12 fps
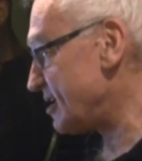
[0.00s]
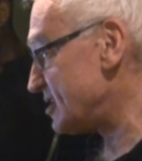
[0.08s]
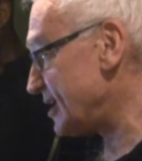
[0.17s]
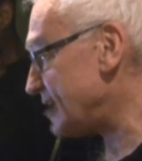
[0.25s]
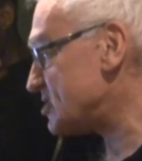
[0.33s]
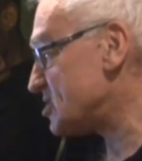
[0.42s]

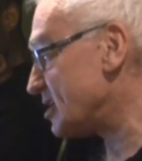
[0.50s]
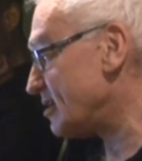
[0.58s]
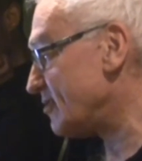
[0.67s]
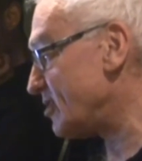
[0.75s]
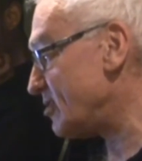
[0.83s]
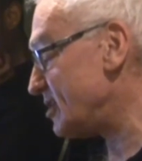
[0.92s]
nutshell,
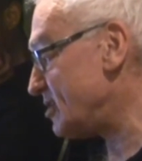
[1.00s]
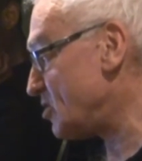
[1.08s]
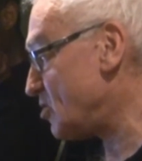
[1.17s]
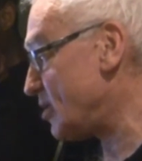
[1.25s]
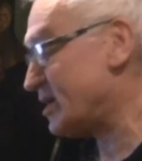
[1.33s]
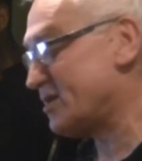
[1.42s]
a very
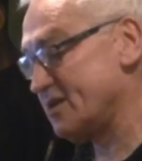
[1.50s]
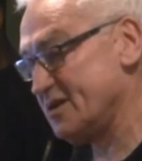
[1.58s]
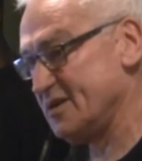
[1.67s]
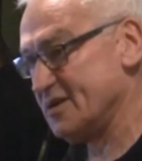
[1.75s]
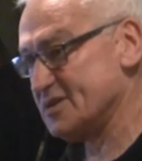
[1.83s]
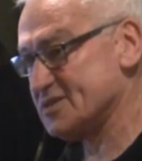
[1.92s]
quick
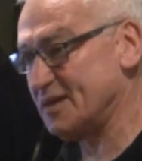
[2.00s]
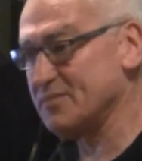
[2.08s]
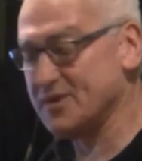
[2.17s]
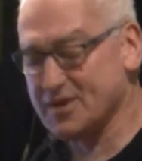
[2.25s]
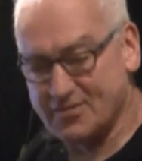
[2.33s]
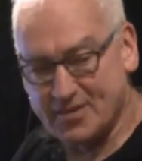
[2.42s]

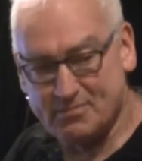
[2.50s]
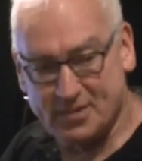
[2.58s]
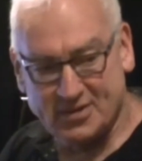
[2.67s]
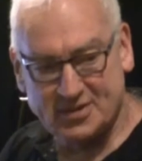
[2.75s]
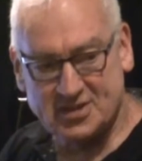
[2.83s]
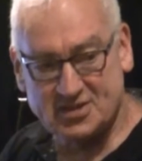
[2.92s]
summary of
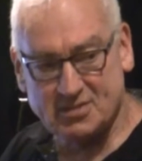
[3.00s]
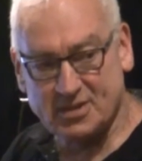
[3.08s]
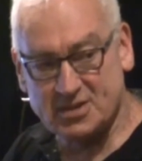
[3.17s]
empiricism.